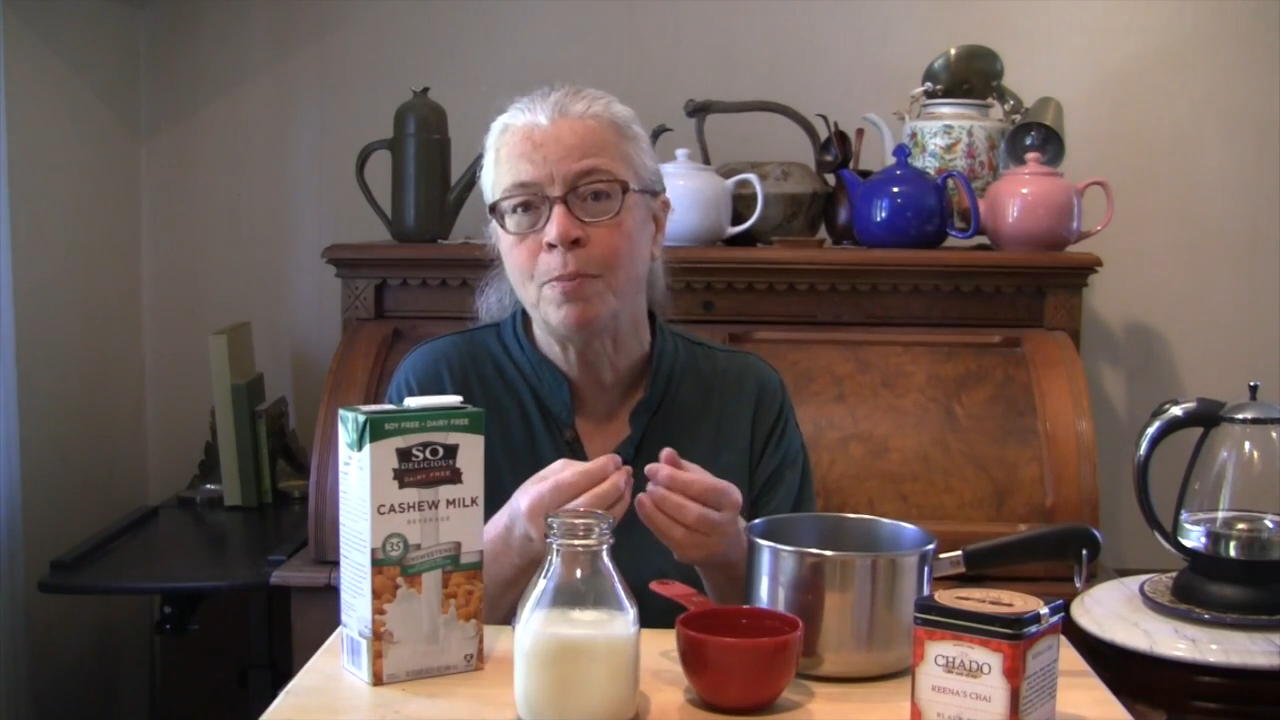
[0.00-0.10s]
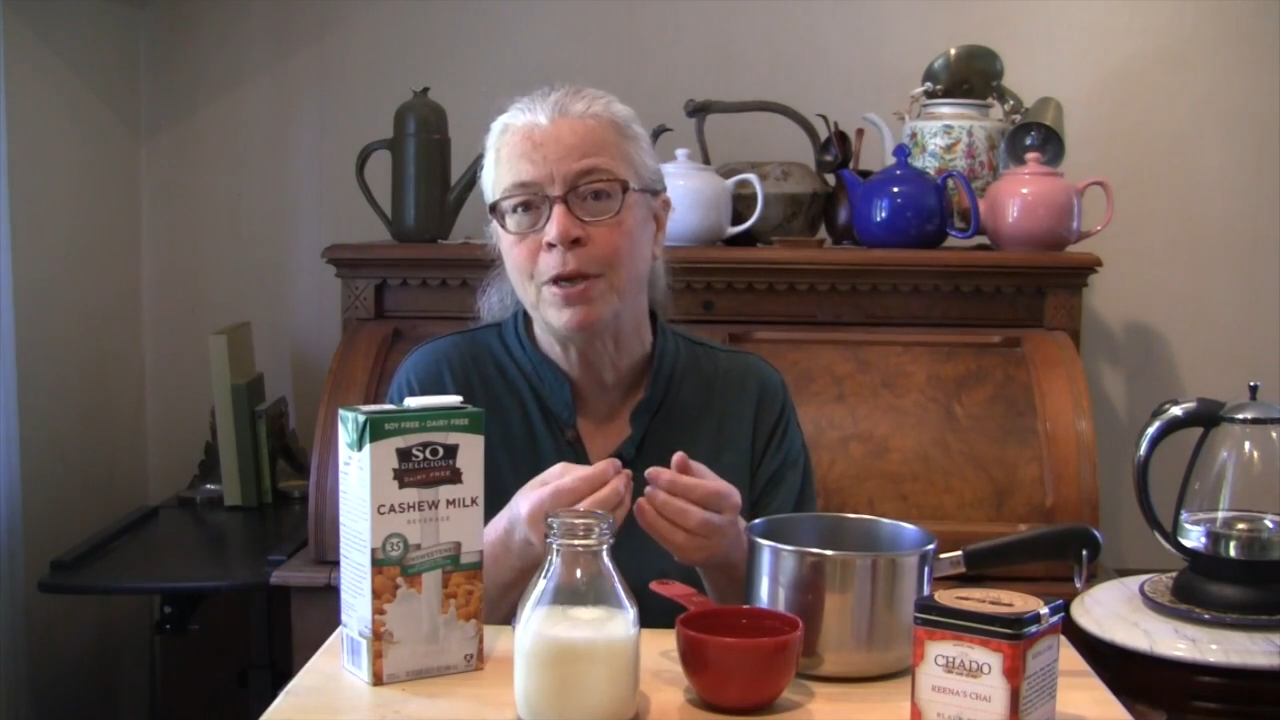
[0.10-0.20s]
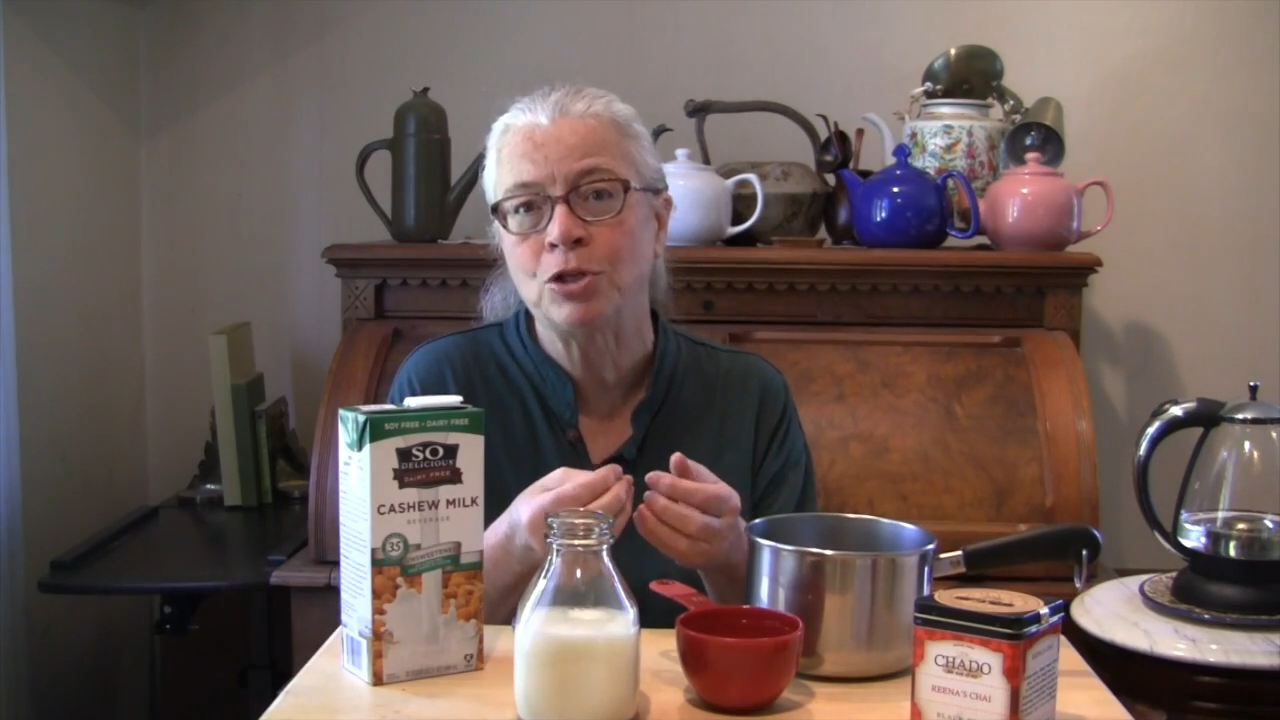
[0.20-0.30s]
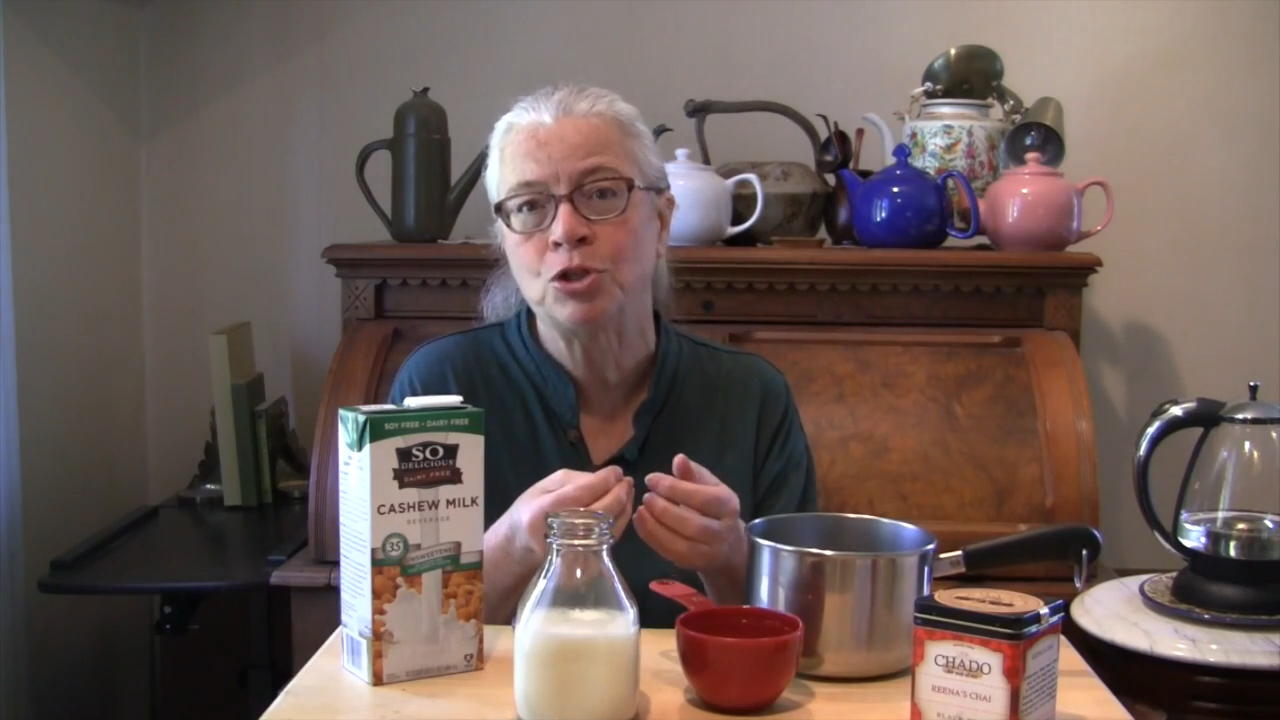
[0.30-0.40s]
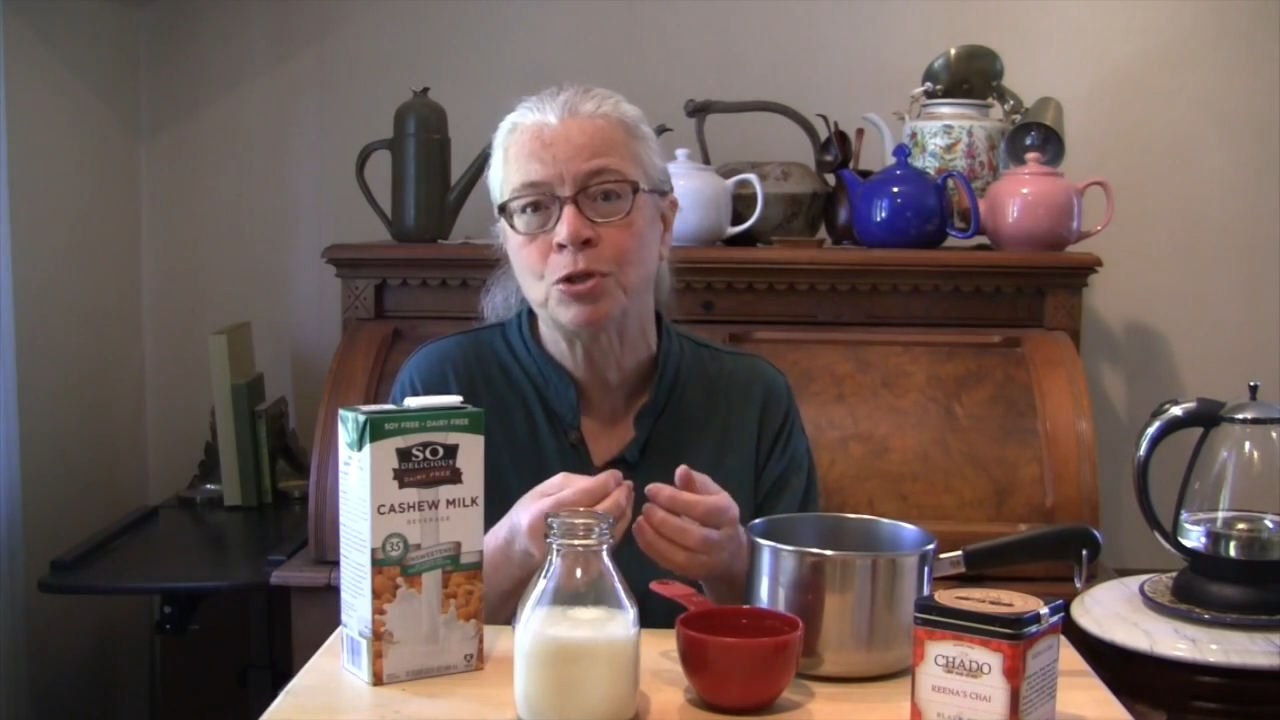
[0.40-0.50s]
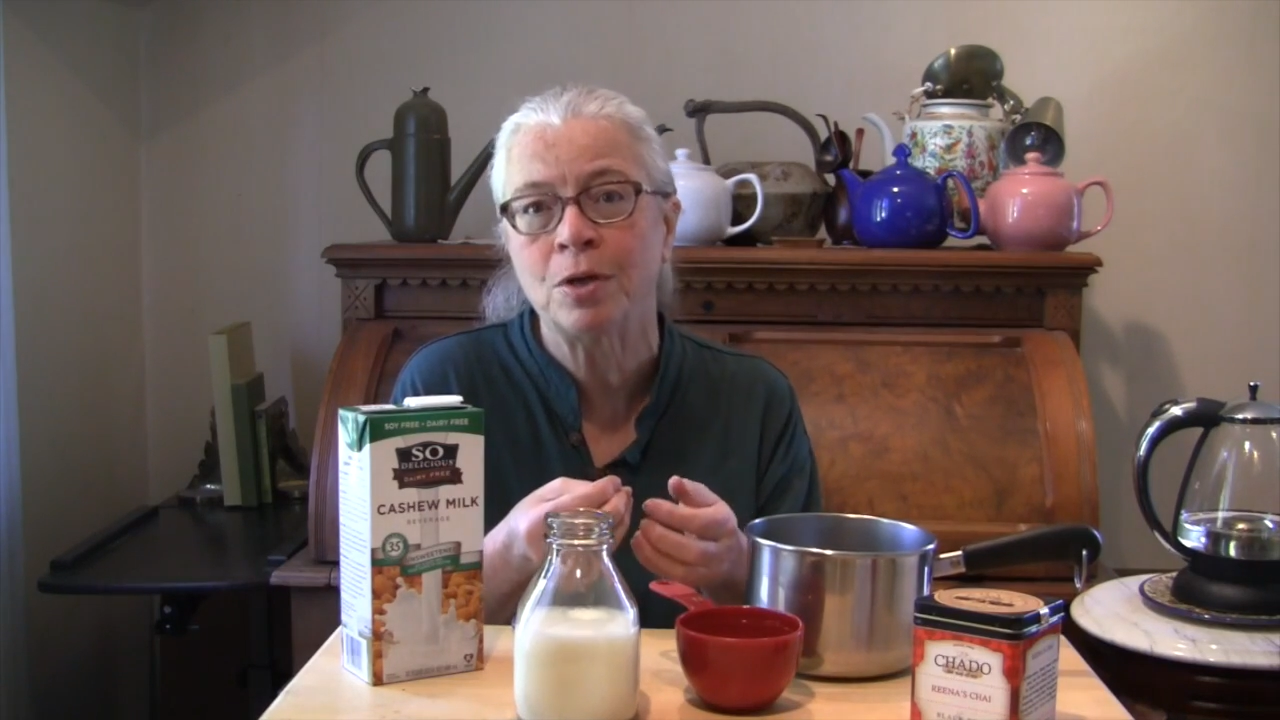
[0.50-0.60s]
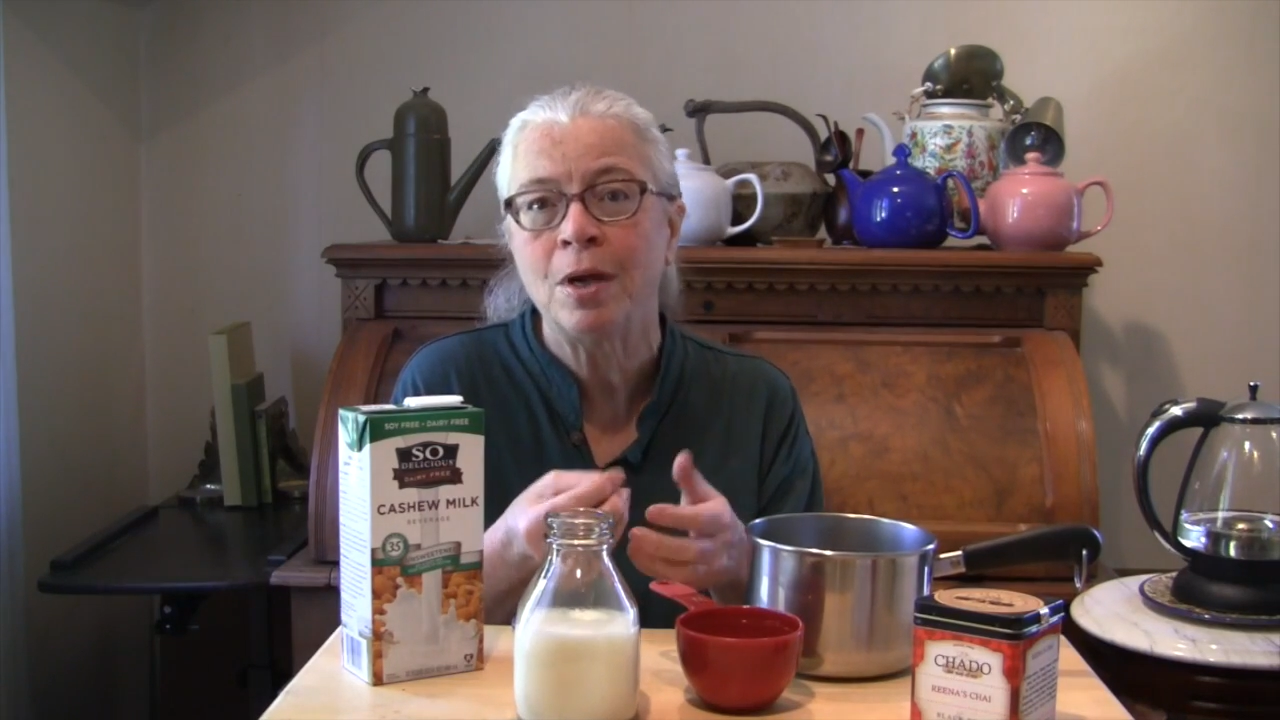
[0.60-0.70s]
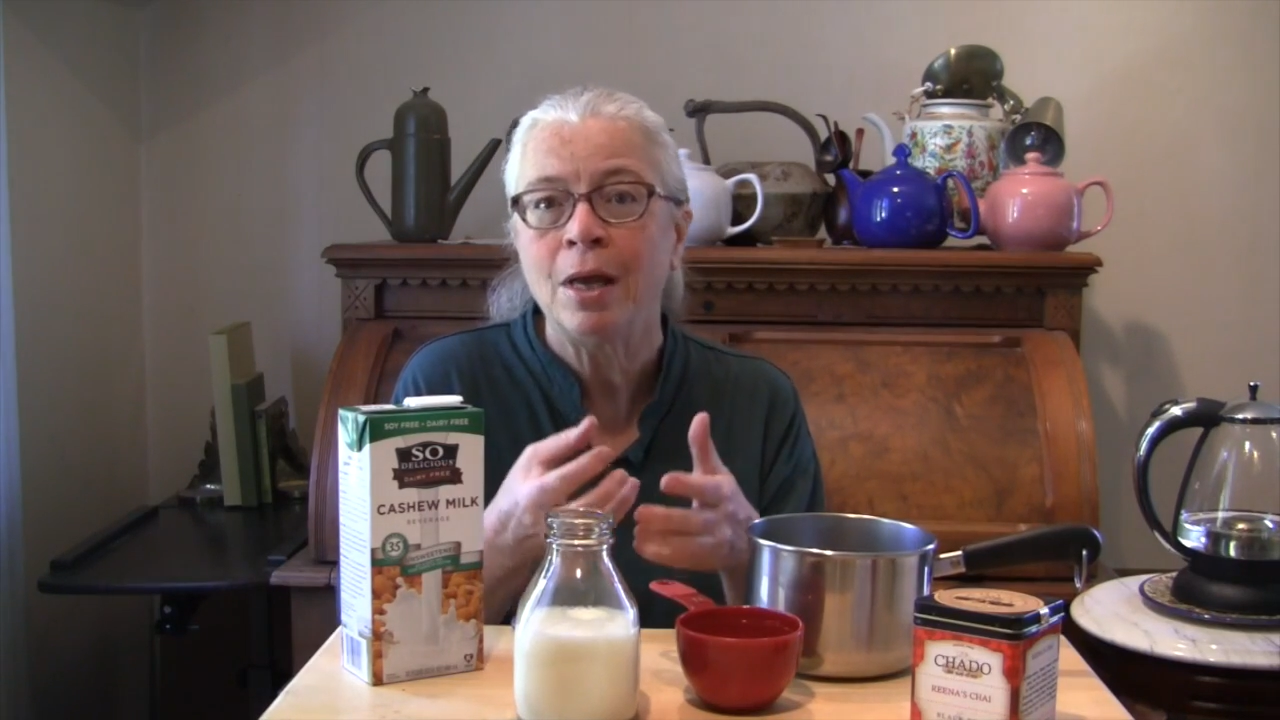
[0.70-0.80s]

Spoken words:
mixture,